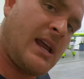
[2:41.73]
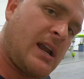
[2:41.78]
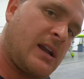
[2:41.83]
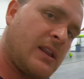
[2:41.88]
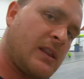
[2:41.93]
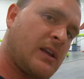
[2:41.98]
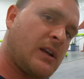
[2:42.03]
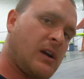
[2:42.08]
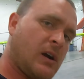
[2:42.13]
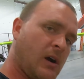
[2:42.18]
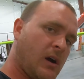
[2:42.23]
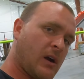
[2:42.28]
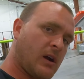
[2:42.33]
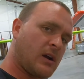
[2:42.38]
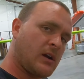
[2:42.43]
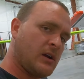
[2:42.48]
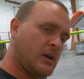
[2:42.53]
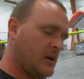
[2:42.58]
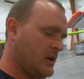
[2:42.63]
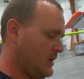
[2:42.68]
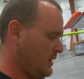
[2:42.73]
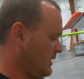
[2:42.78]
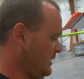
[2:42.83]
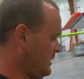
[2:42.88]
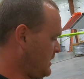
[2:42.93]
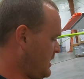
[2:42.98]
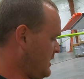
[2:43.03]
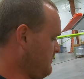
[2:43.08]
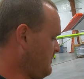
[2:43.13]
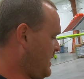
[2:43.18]
out of the car,
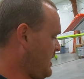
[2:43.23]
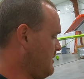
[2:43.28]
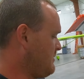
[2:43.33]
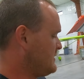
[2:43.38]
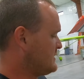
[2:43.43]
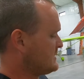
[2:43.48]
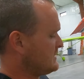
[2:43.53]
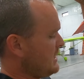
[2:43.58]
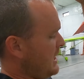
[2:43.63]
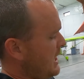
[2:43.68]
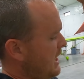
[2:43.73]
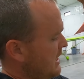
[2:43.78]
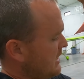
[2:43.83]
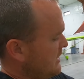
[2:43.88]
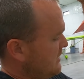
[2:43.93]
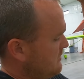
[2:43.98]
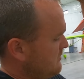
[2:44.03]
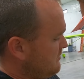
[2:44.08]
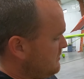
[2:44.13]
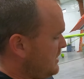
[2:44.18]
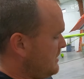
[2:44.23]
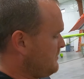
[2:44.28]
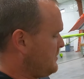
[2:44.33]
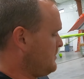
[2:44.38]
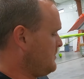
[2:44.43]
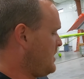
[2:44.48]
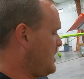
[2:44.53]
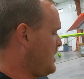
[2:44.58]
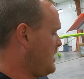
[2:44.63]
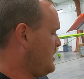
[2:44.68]
I might snag him, bump
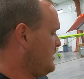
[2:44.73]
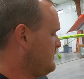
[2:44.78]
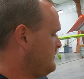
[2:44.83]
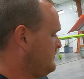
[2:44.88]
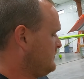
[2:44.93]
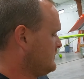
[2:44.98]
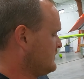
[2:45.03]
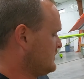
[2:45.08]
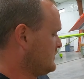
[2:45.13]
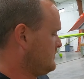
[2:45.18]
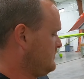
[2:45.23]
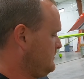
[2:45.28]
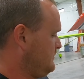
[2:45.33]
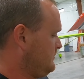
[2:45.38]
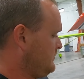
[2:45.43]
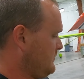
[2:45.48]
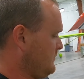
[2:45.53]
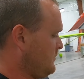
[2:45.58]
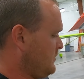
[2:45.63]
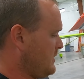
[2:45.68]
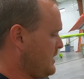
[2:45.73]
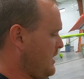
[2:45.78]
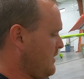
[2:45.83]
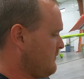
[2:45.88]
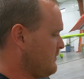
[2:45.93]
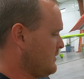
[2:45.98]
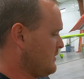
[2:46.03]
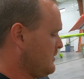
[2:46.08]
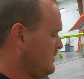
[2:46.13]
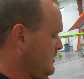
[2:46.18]
him off, or
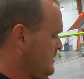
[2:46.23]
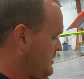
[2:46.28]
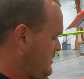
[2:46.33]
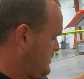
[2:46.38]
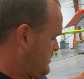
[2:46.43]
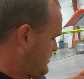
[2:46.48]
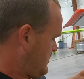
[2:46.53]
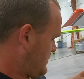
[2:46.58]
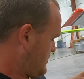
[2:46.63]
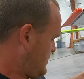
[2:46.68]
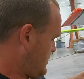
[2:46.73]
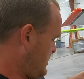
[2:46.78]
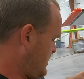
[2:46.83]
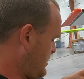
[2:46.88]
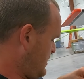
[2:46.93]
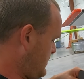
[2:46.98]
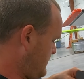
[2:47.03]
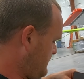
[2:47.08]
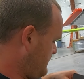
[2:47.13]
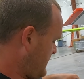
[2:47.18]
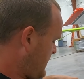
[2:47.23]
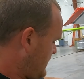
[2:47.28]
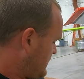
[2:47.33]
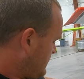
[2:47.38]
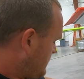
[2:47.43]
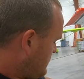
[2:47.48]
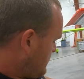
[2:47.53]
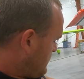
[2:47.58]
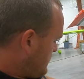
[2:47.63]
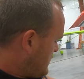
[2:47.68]
whatever. I
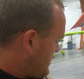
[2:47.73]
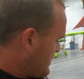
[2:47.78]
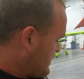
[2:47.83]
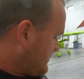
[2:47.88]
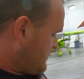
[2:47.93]
don't want